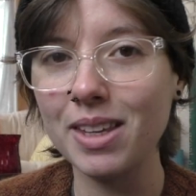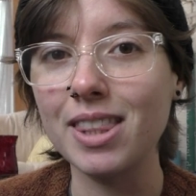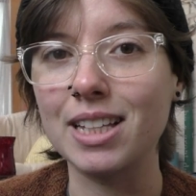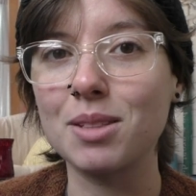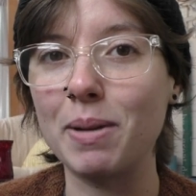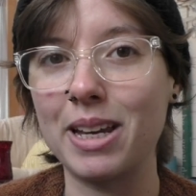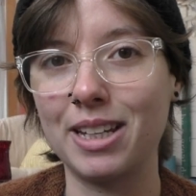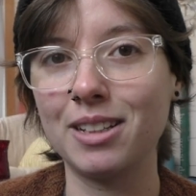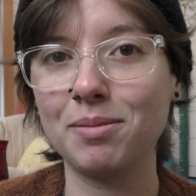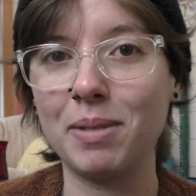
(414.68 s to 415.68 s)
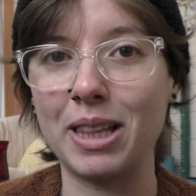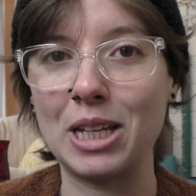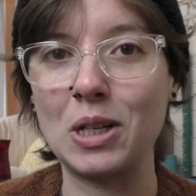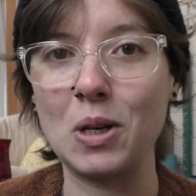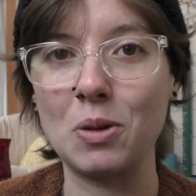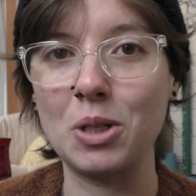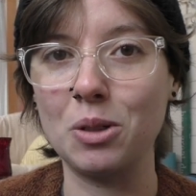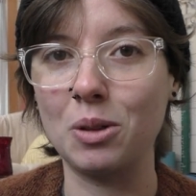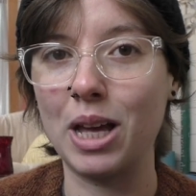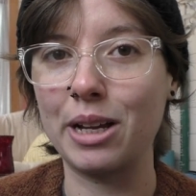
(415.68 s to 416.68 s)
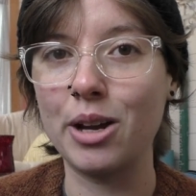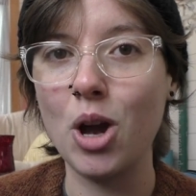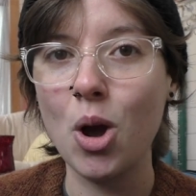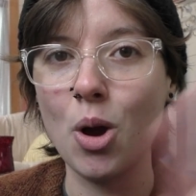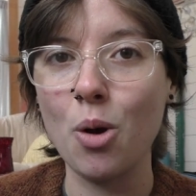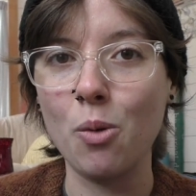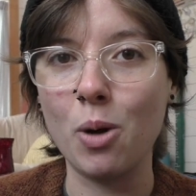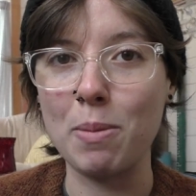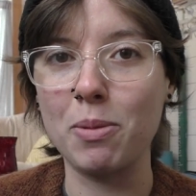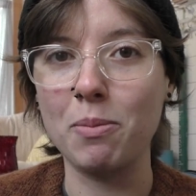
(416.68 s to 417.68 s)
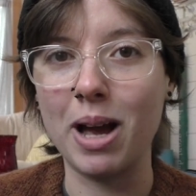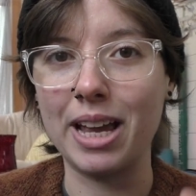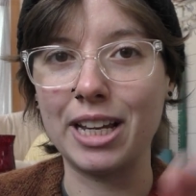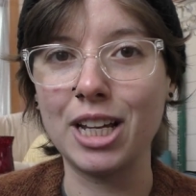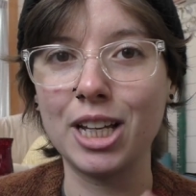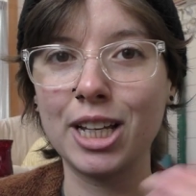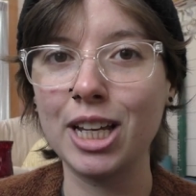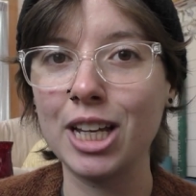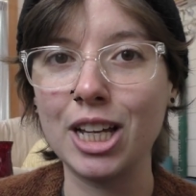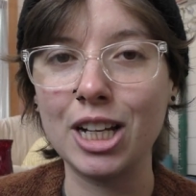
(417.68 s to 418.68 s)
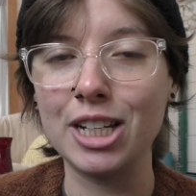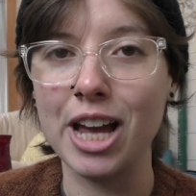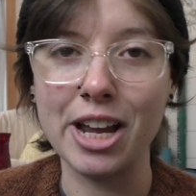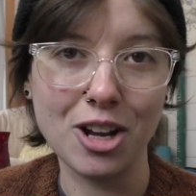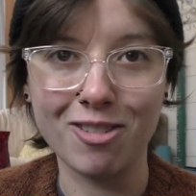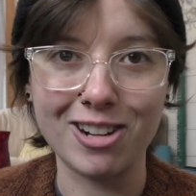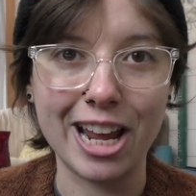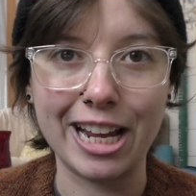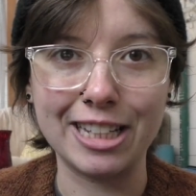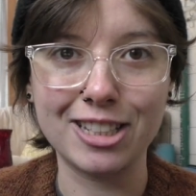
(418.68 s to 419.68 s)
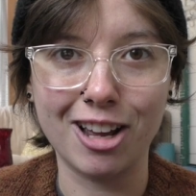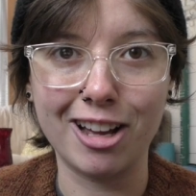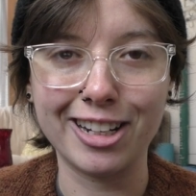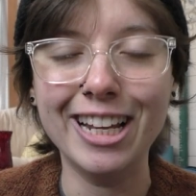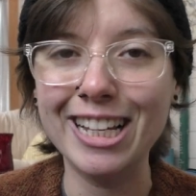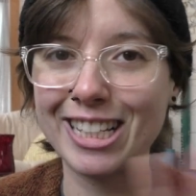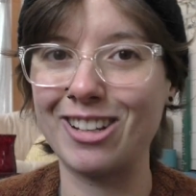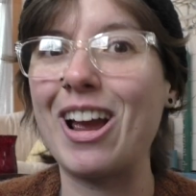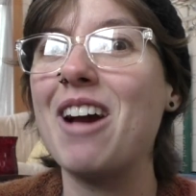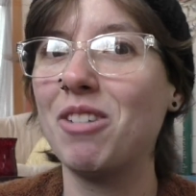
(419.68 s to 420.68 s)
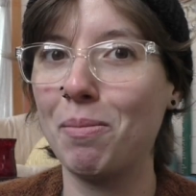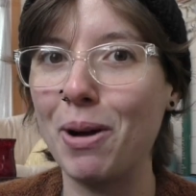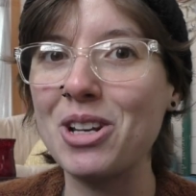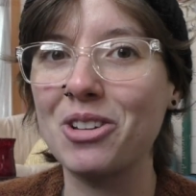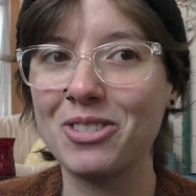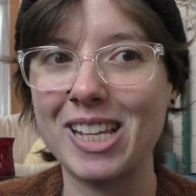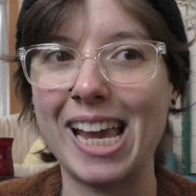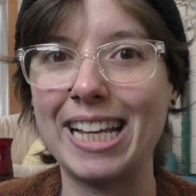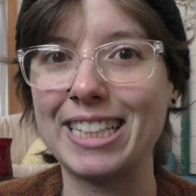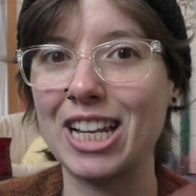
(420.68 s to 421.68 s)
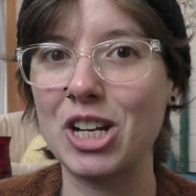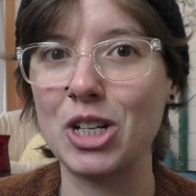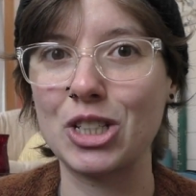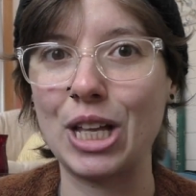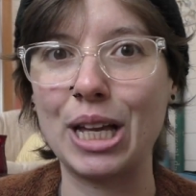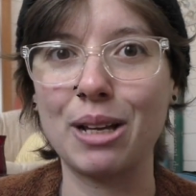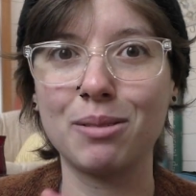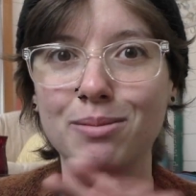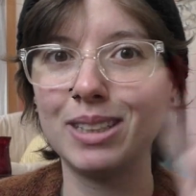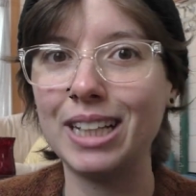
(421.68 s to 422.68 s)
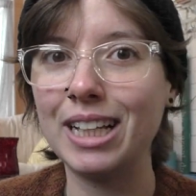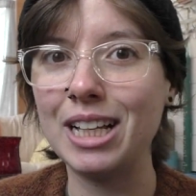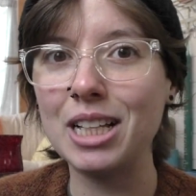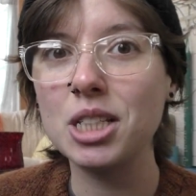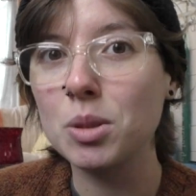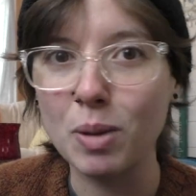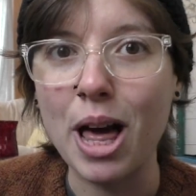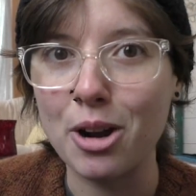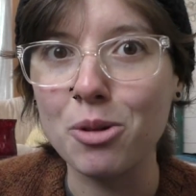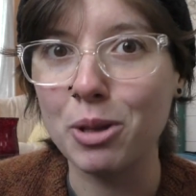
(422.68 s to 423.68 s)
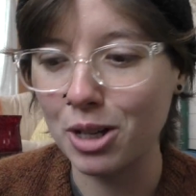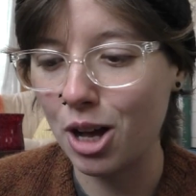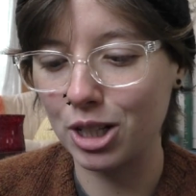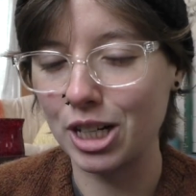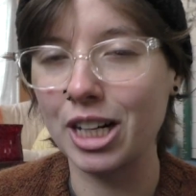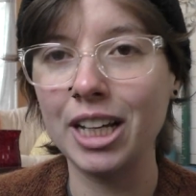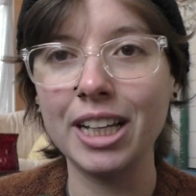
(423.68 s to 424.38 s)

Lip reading: That's my like go-to, like wipe my dye covered hands on. So I have a bunch of skeins that are just like splattered with color